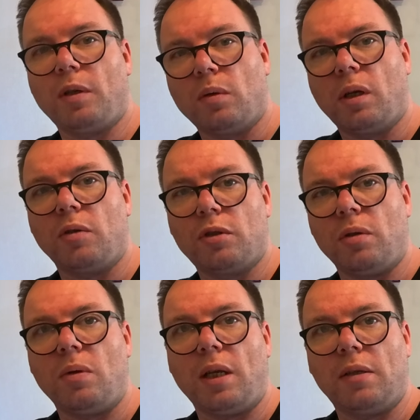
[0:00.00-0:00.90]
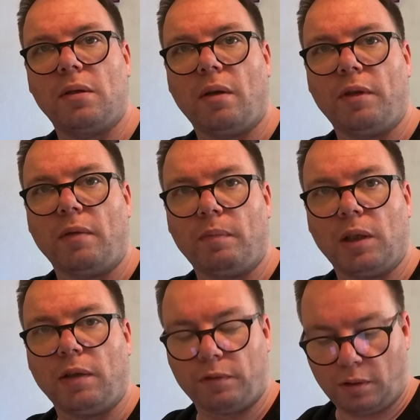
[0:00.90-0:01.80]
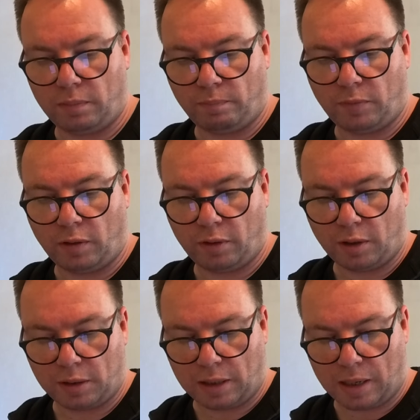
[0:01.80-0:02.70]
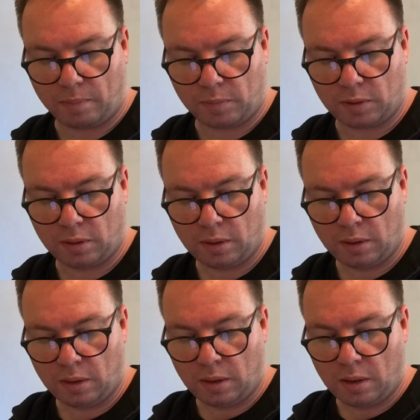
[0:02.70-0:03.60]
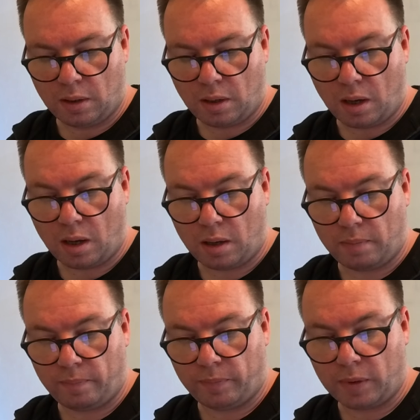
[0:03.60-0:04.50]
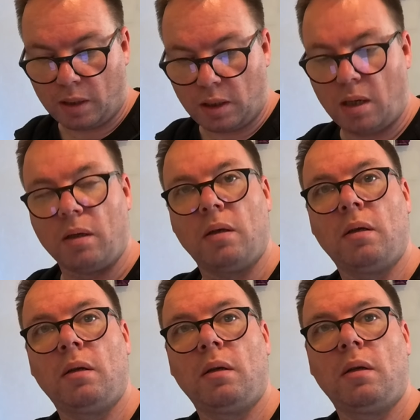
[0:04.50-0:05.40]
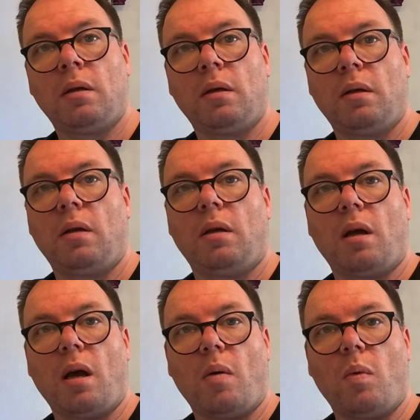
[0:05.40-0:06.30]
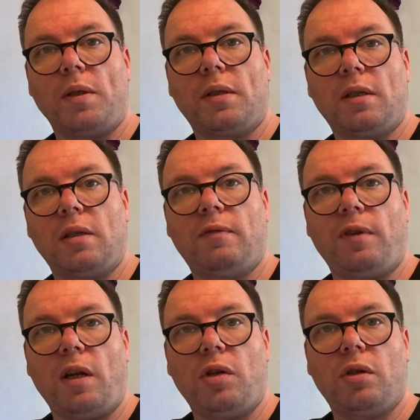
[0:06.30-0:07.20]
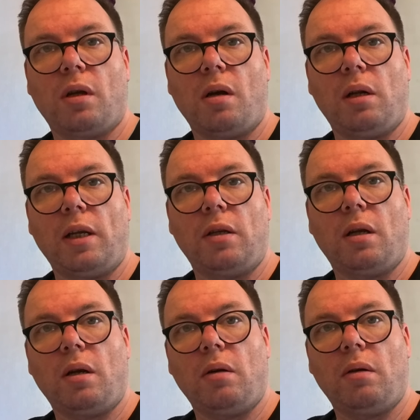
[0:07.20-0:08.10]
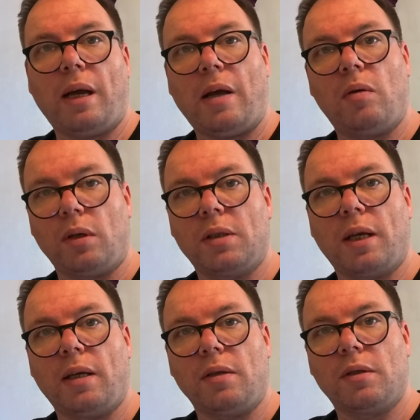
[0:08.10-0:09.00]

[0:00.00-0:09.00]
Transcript: You don't want to go too near to, I don't believe, to the 13 amps. And yeah, once this is finished, I'll let you know how long it's taken.